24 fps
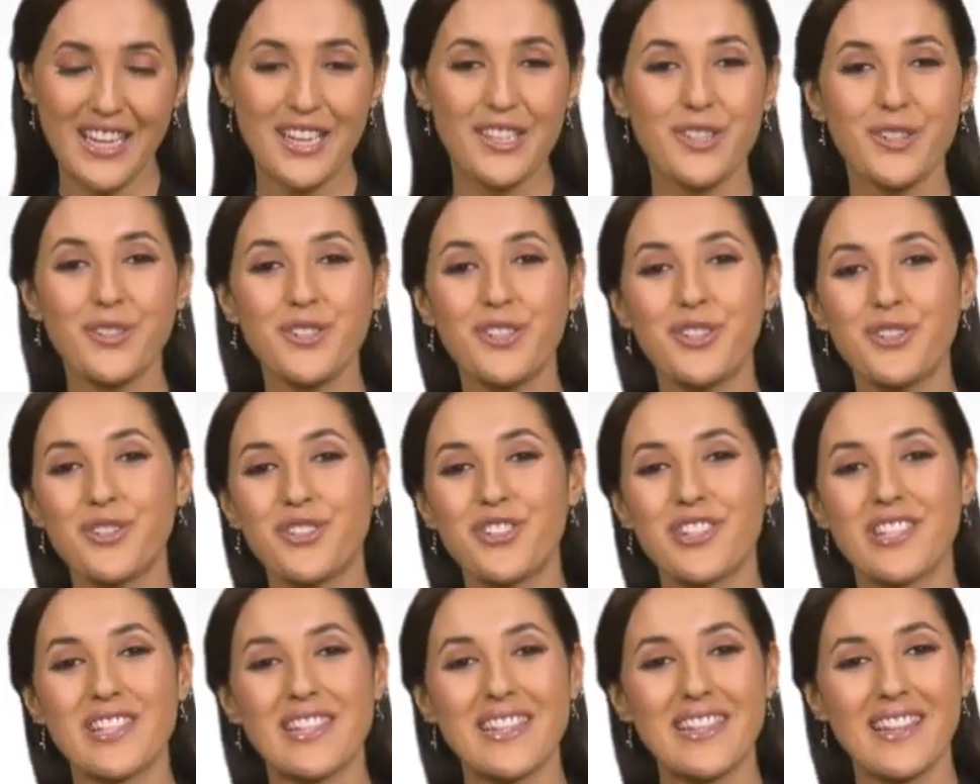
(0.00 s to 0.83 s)
Don't you
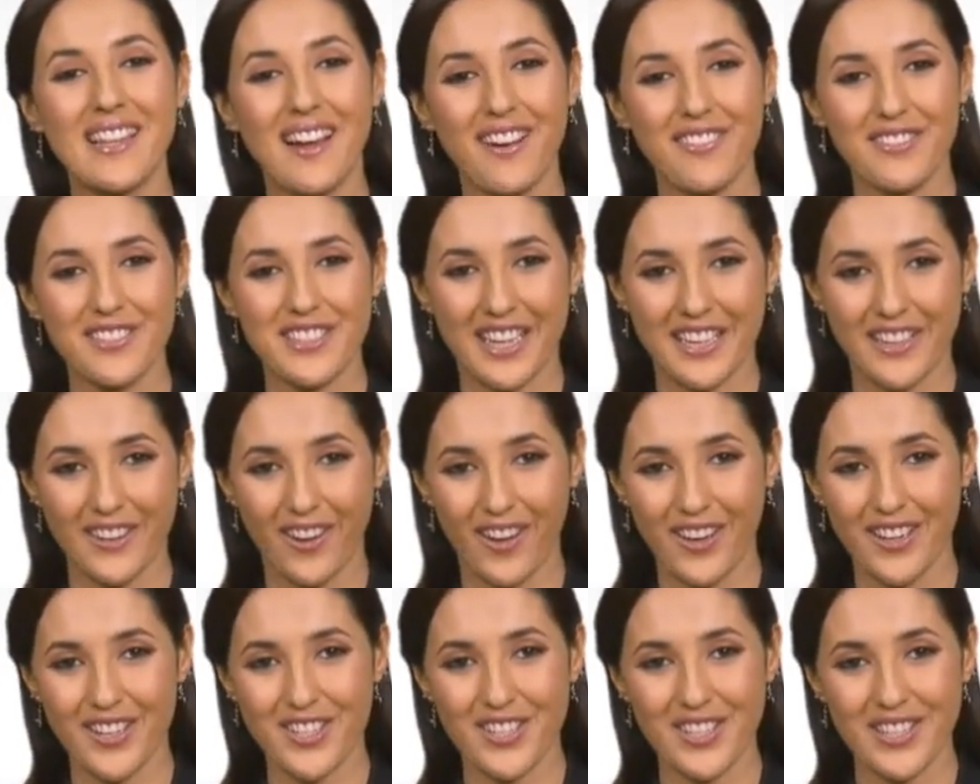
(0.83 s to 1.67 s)
just love
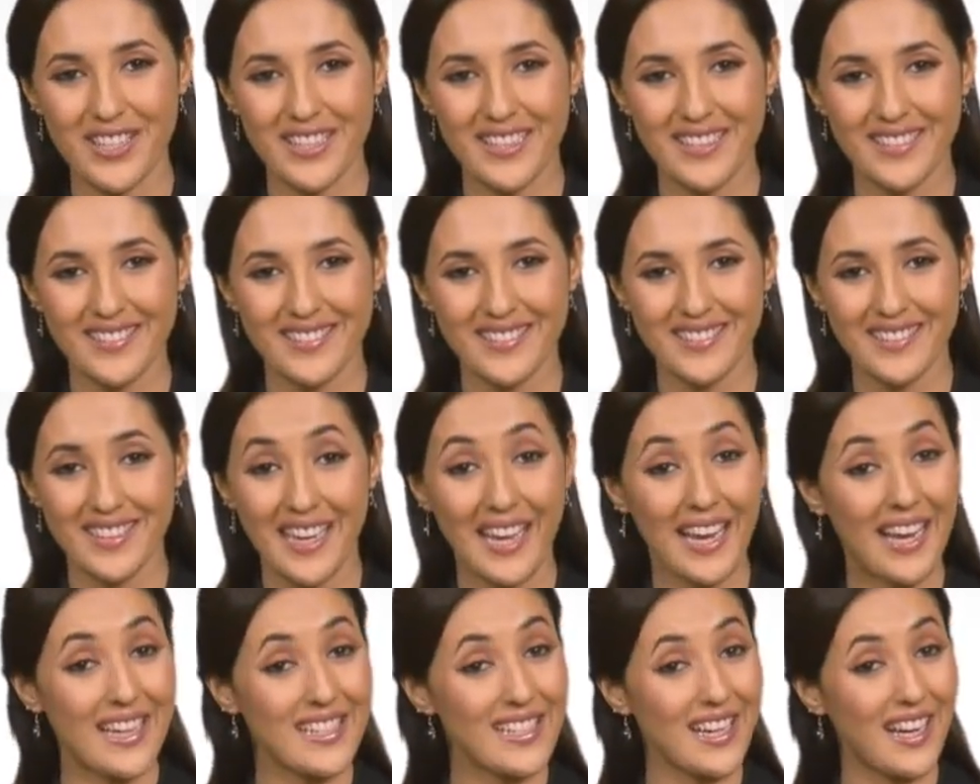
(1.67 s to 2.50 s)
technology?
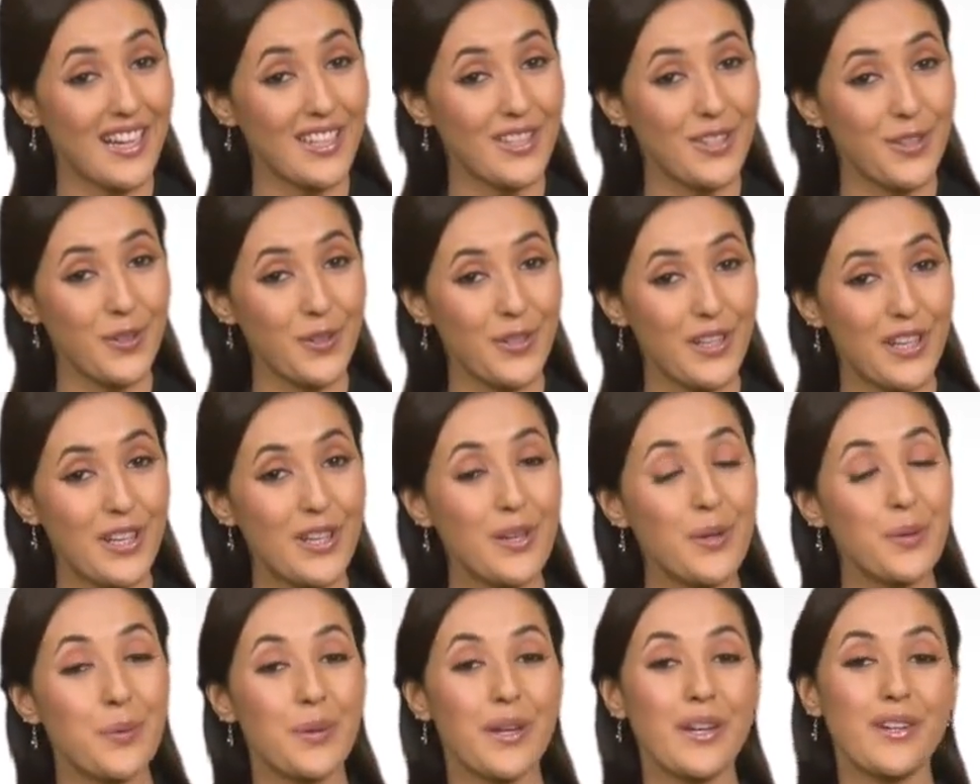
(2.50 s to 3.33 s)
At
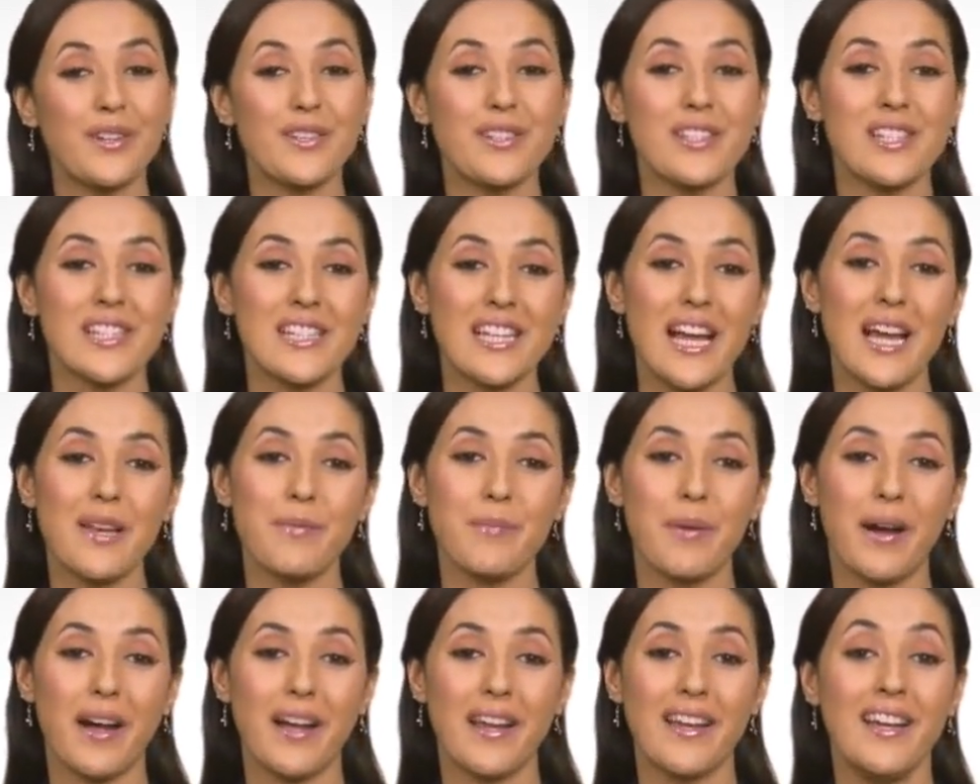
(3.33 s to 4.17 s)
iYogi, we're on
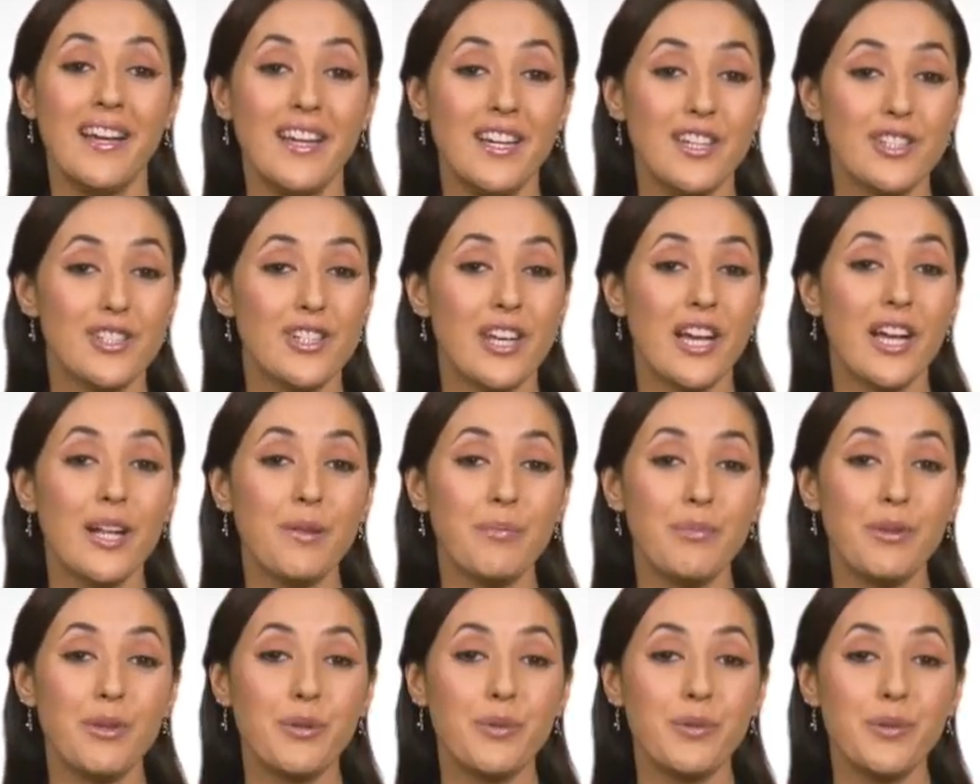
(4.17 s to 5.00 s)
standby to
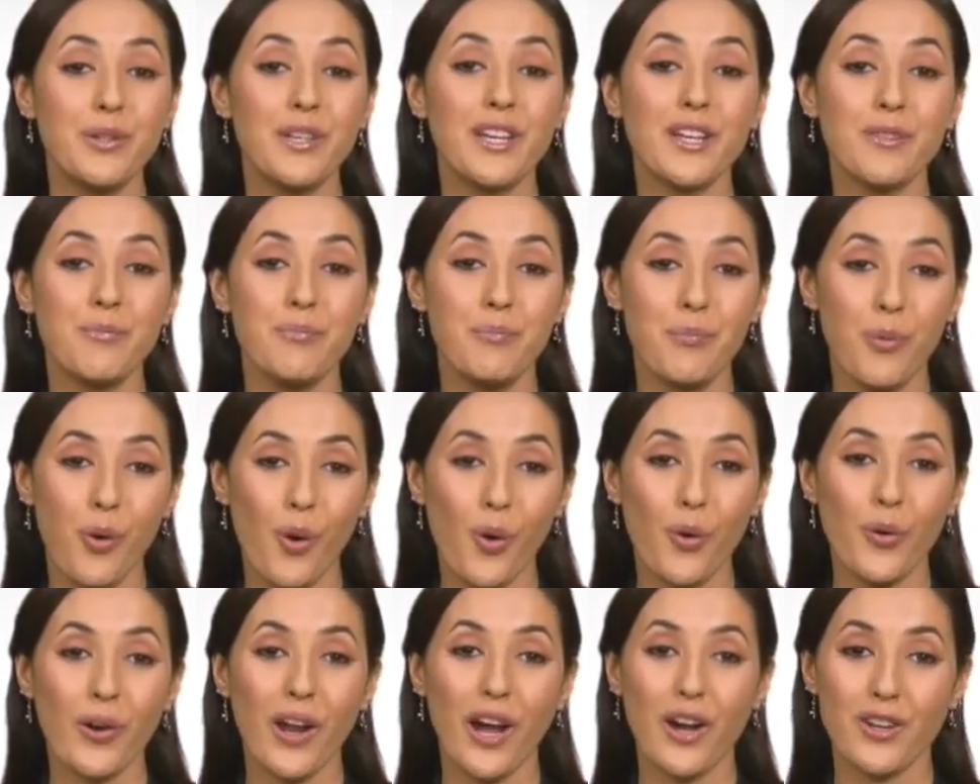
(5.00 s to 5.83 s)
help you get
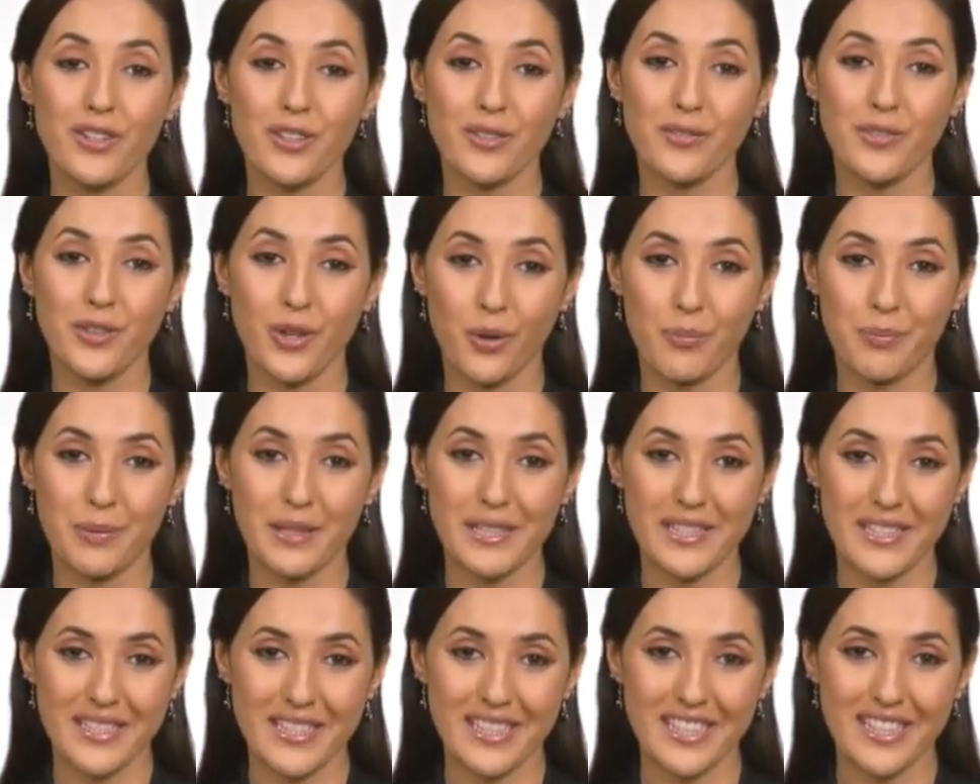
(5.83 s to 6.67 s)
more out of your
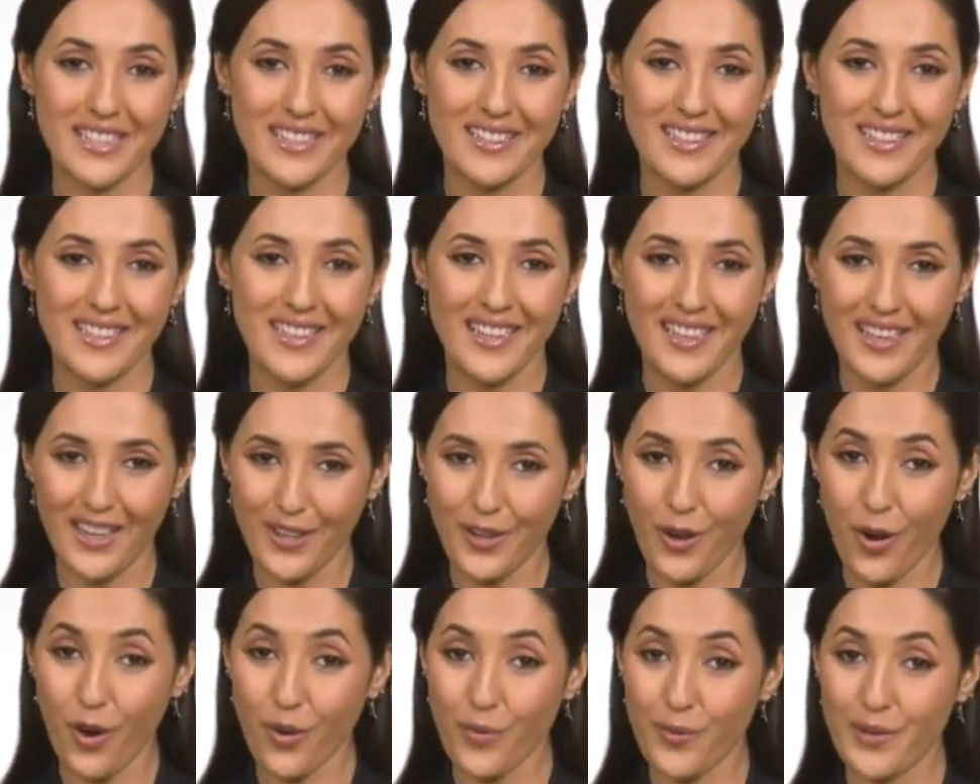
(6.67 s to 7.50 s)
PC,
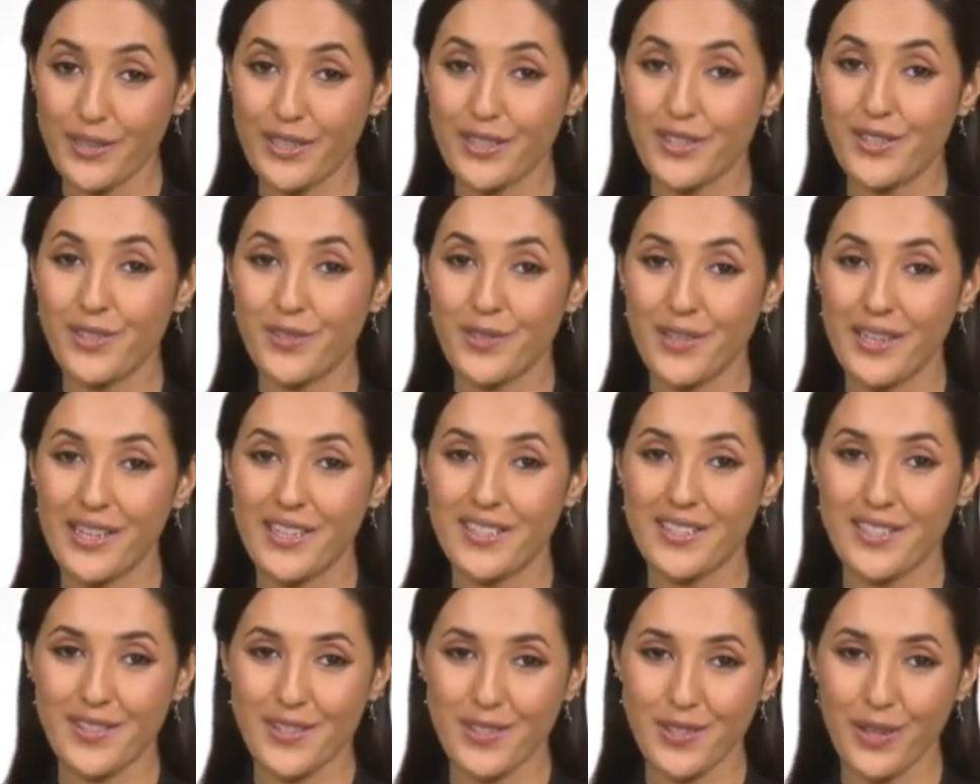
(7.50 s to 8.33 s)
along with its
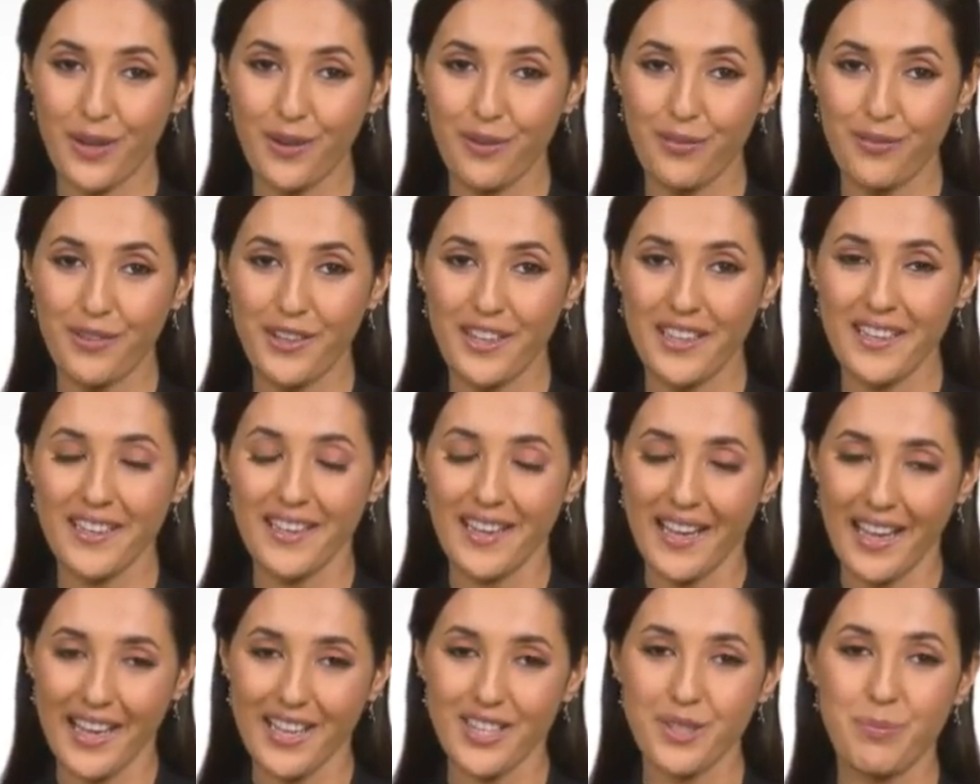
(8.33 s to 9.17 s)
related software
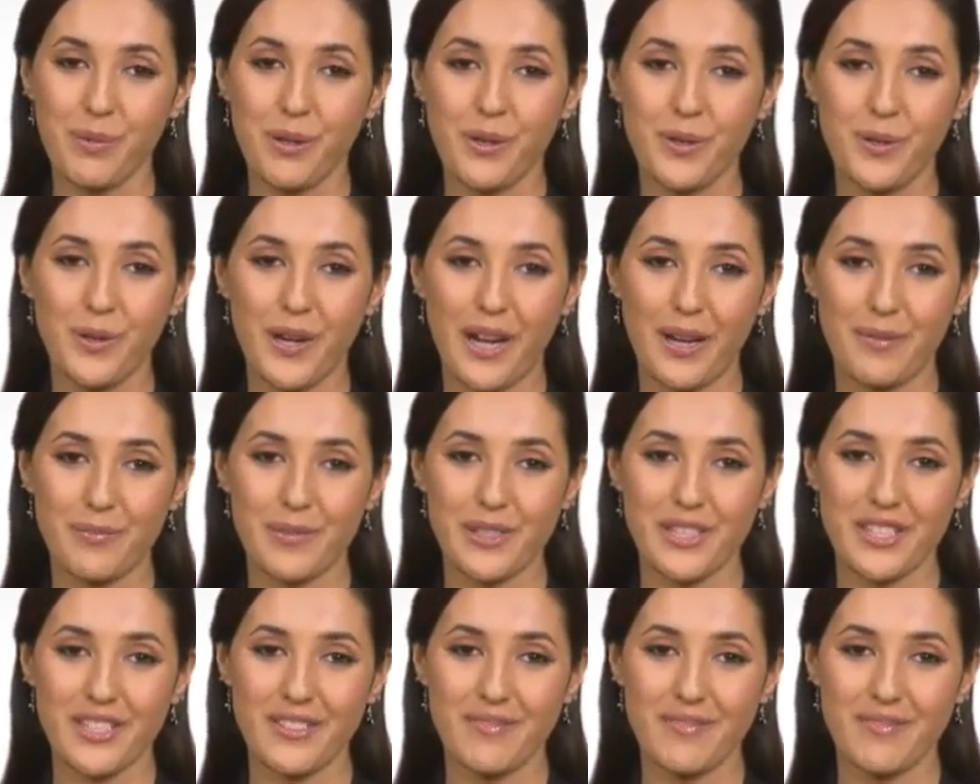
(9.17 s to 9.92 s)
and programs.